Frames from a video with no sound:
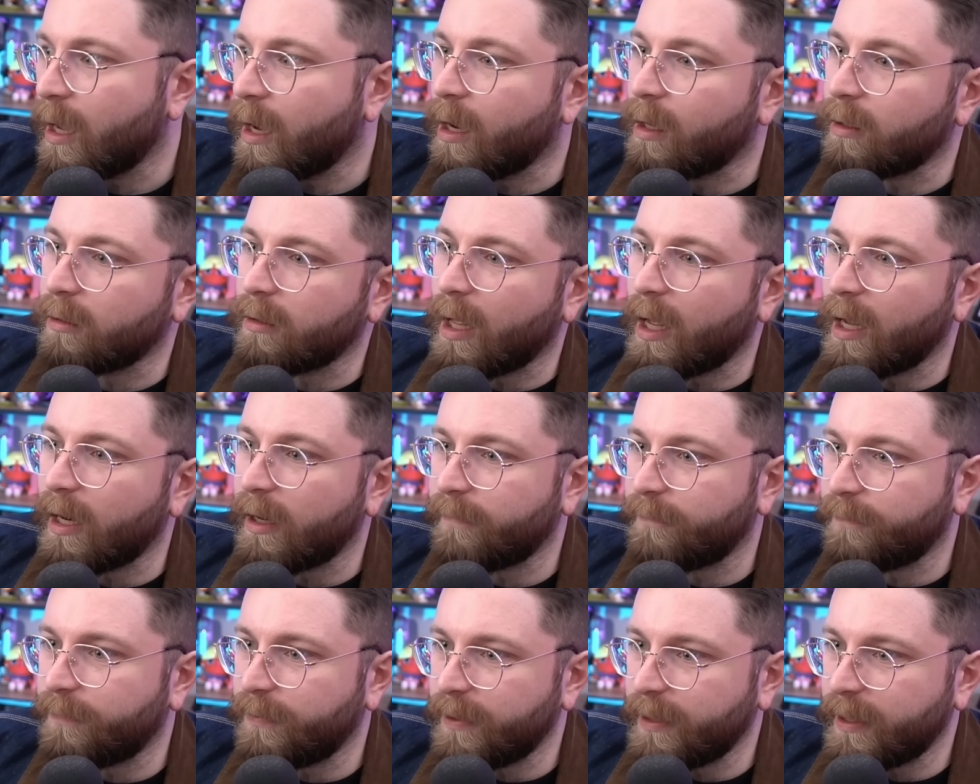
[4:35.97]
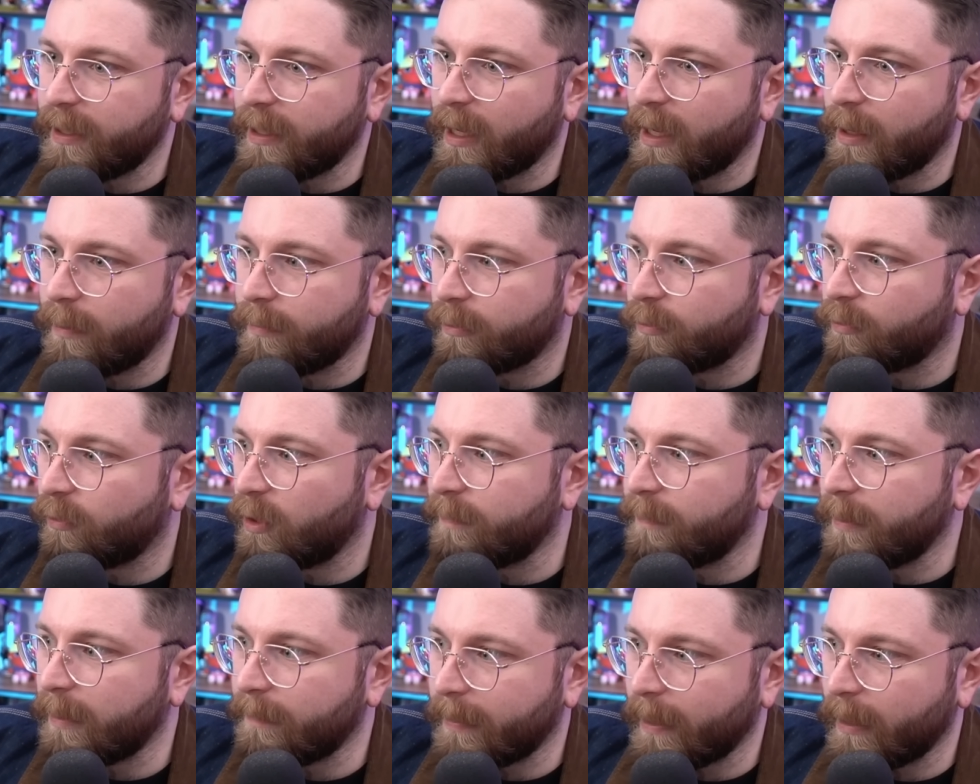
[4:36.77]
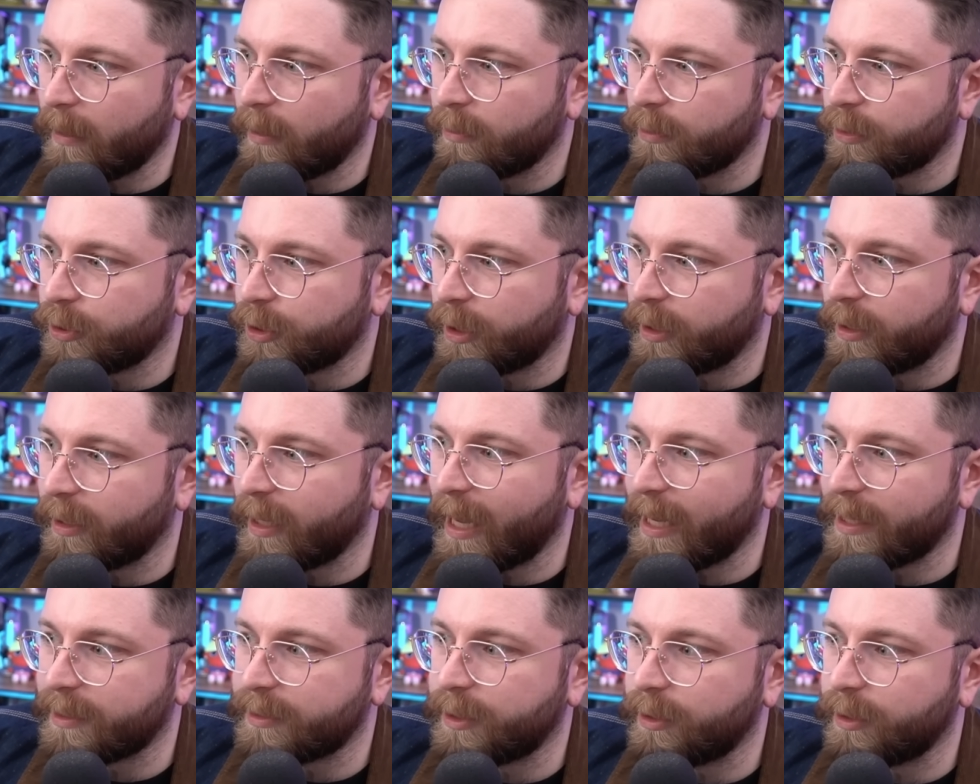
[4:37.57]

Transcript: a lot of the creepy pedo shit has